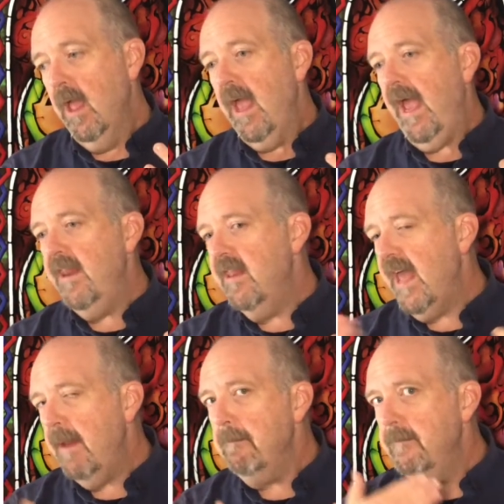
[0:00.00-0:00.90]
And
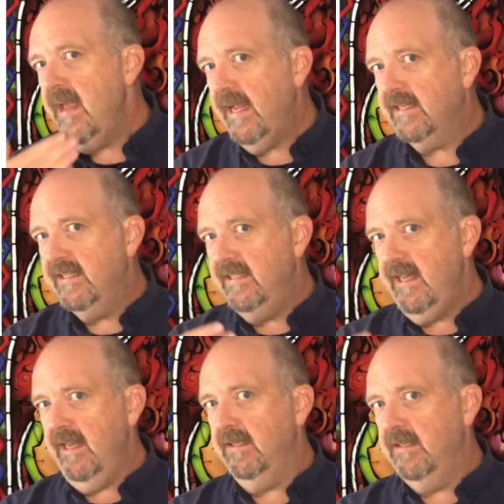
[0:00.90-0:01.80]
that makes
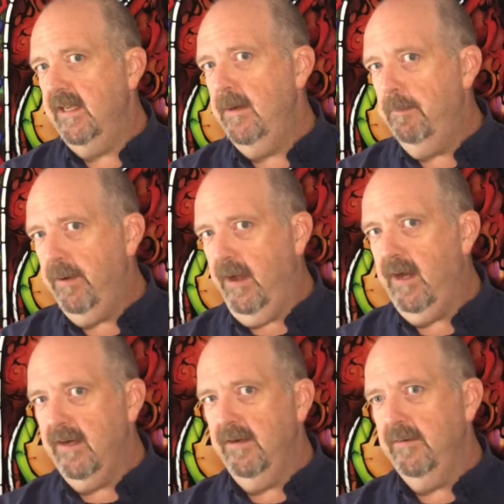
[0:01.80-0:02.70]
sense in
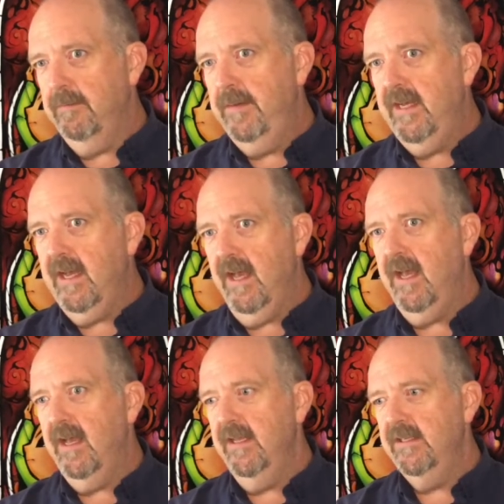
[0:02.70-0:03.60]
part
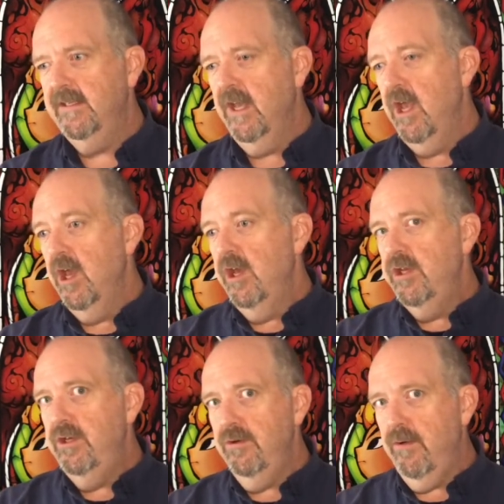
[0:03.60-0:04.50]
because
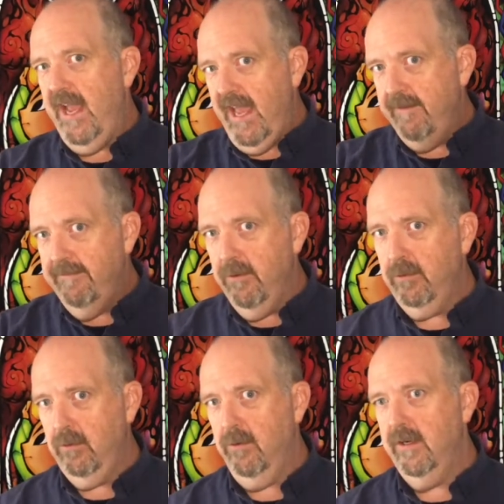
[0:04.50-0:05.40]
you had
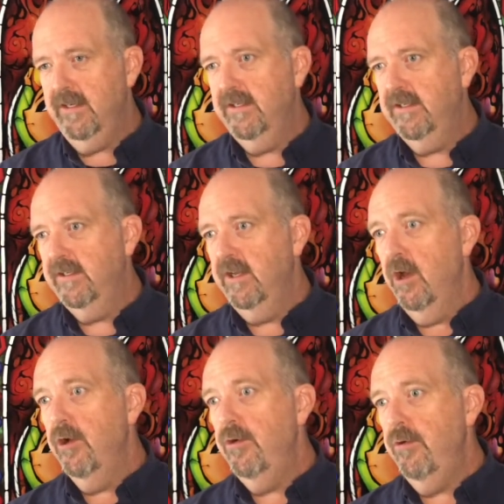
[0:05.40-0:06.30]
folklorists
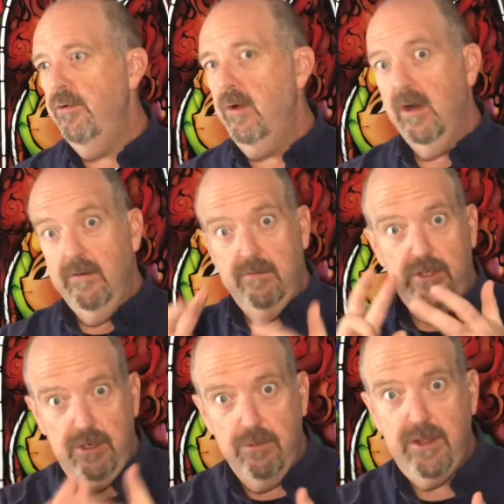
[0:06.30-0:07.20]
who,
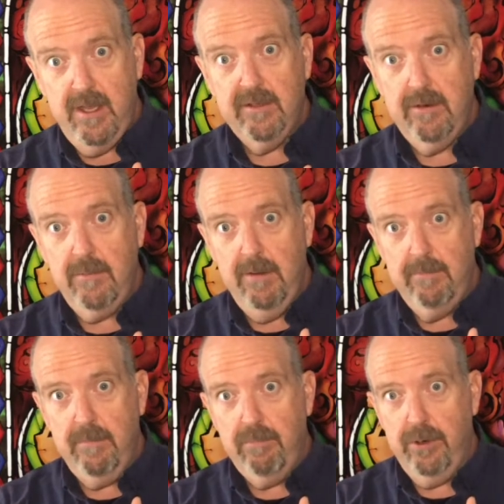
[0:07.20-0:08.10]
two things are
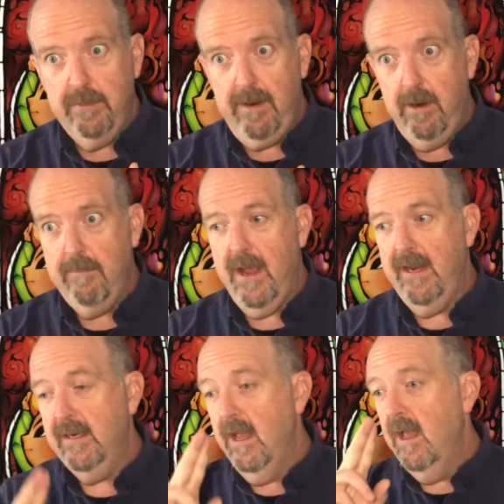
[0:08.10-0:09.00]
important to bear in mind.